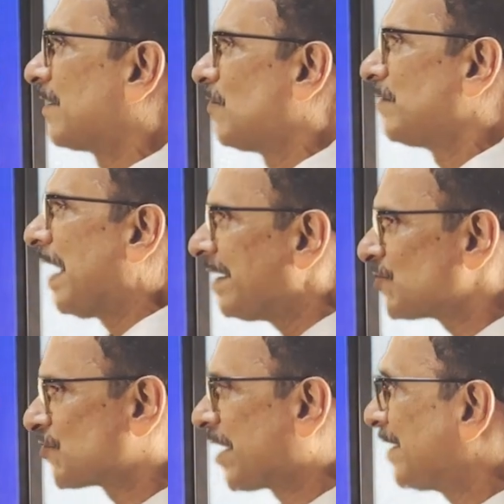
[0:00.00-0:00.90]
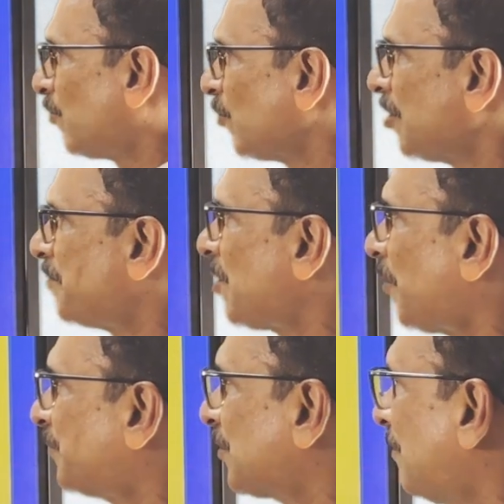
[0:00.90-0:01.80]
recognized, can only be
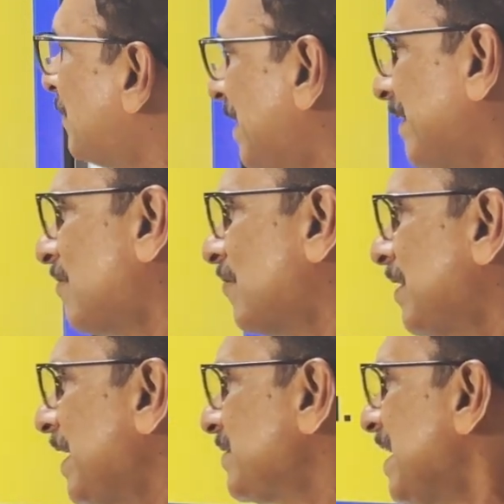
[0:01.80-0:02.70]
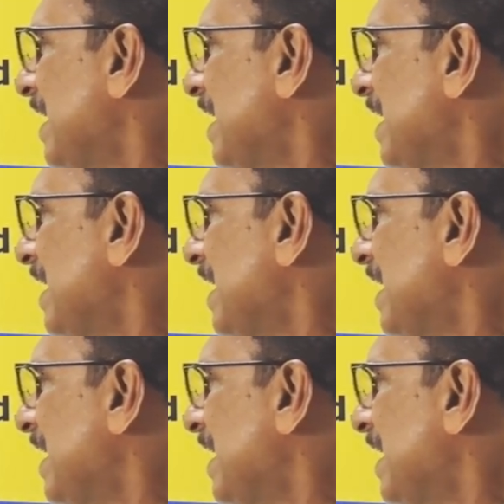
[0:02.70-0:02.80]
observed and recognized.